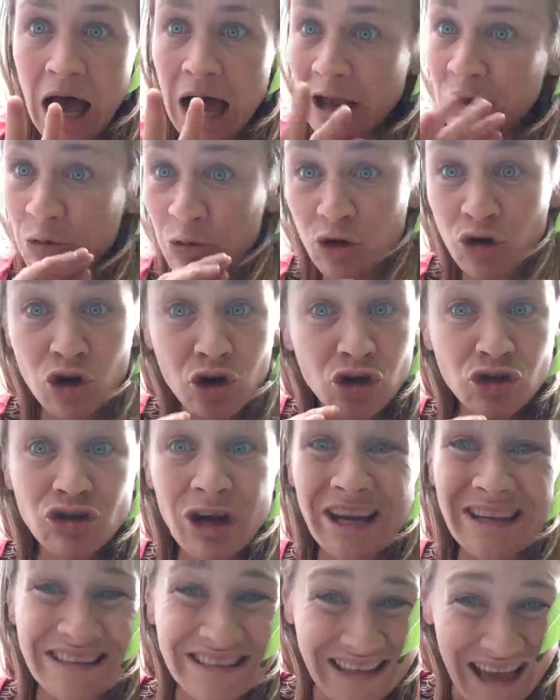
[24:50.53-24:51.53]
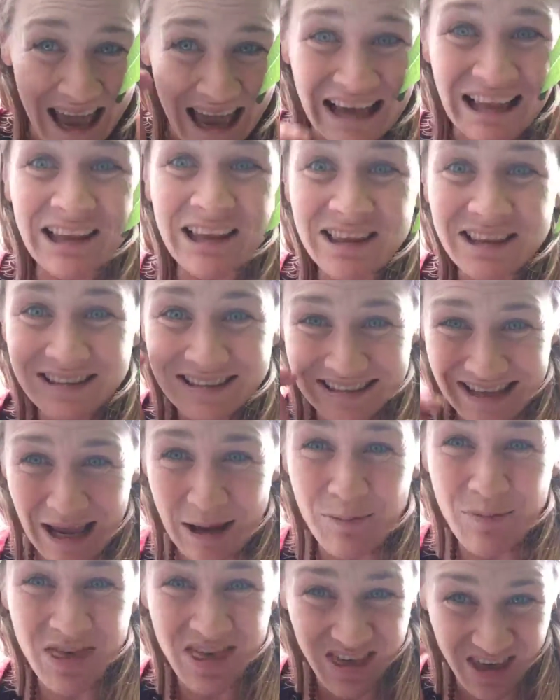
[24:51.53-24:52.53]
You're going to try exactly the
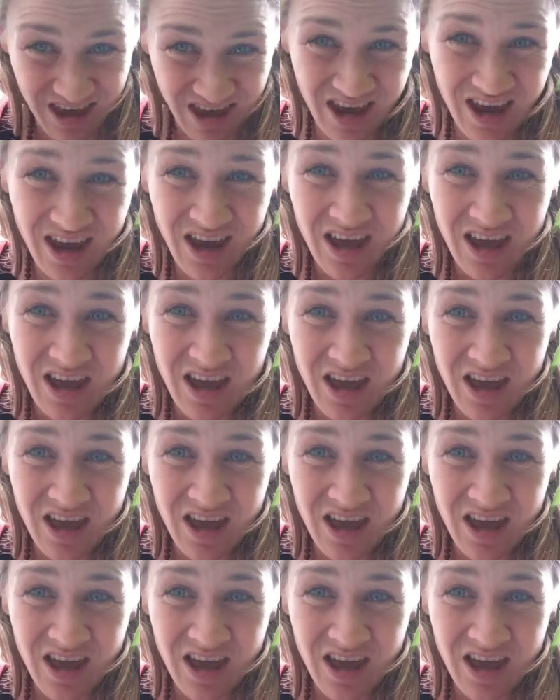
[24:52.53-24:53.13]
same thing